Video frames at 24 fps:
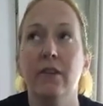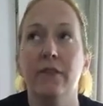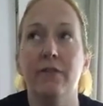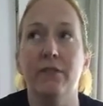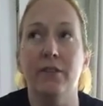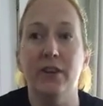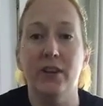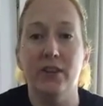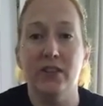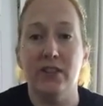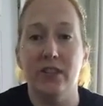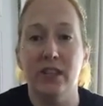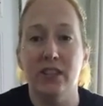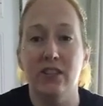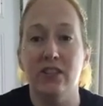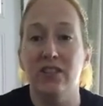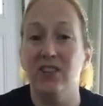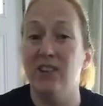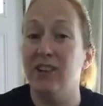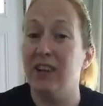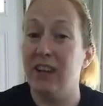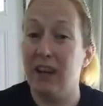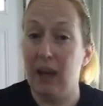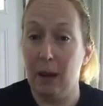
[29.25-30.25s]
Versus
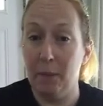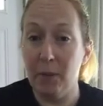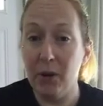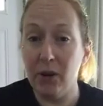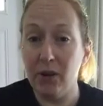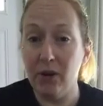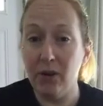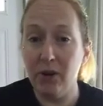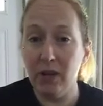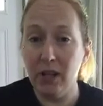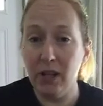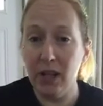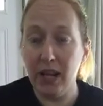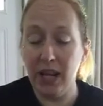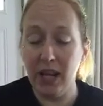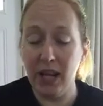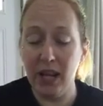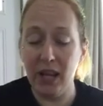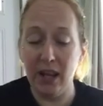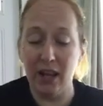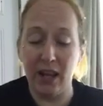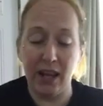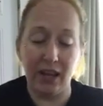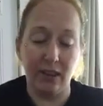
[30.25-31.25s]
your chemical
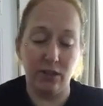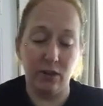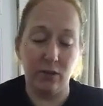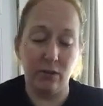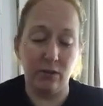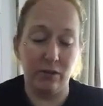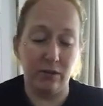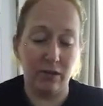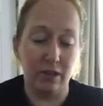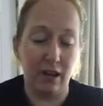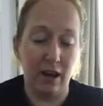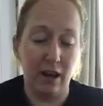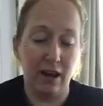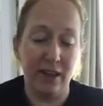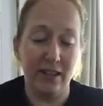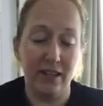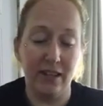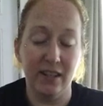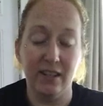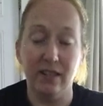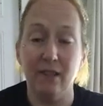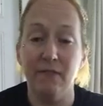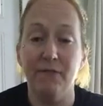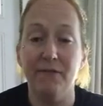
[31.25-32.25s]
cleaning, like those
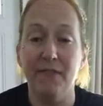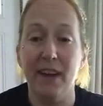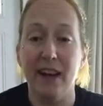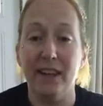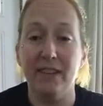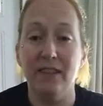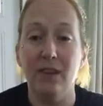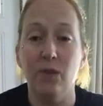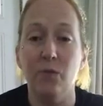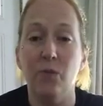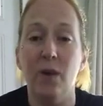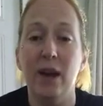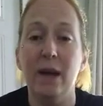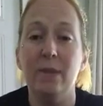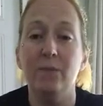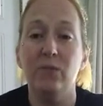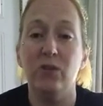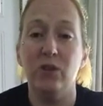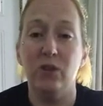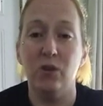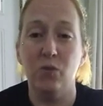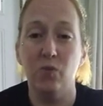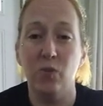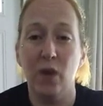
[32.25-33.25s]
disinfectant wipes,
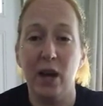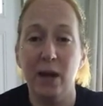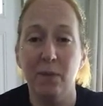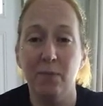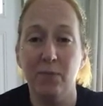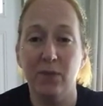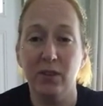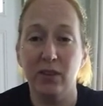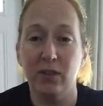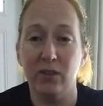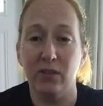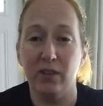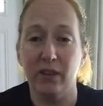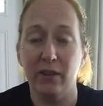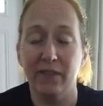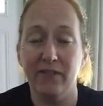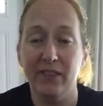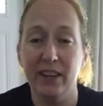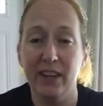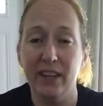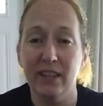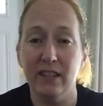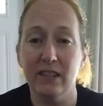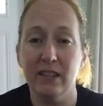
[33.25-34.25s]
you wipe the
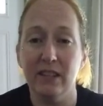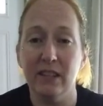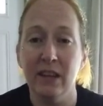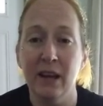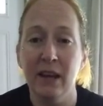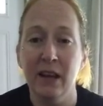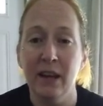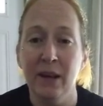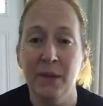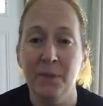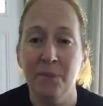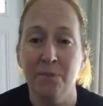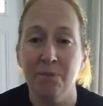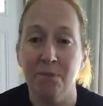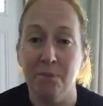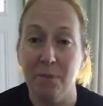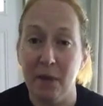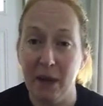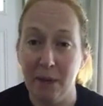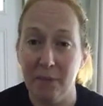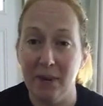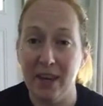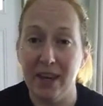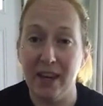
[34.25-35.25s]
surface.
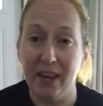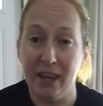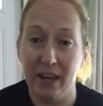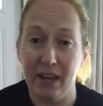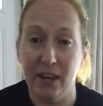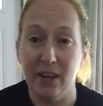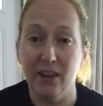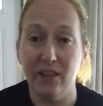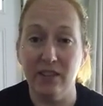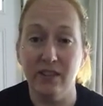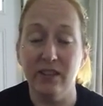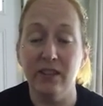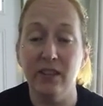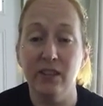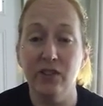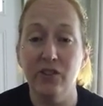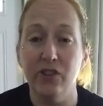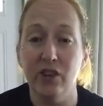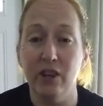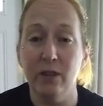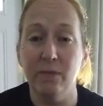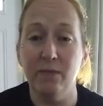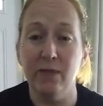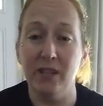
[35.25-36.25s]
Maybe it kills the
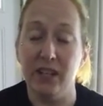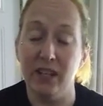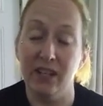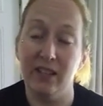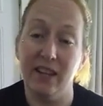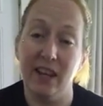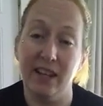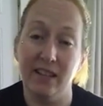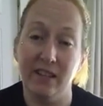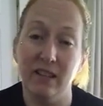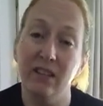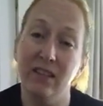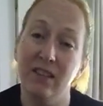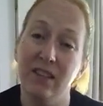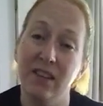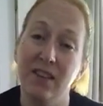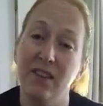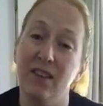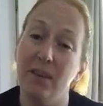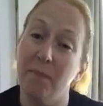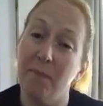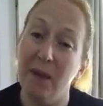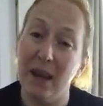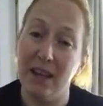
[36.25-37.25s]
germs because that's
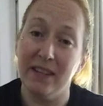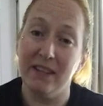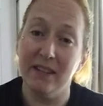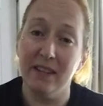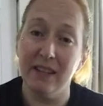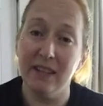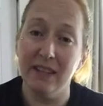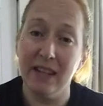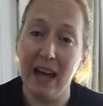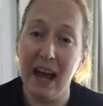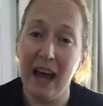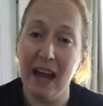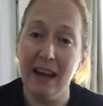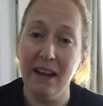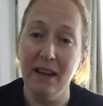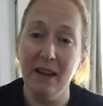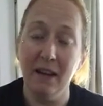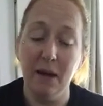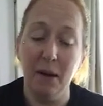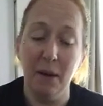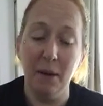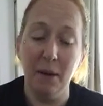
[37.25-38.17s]
considered a pesticide.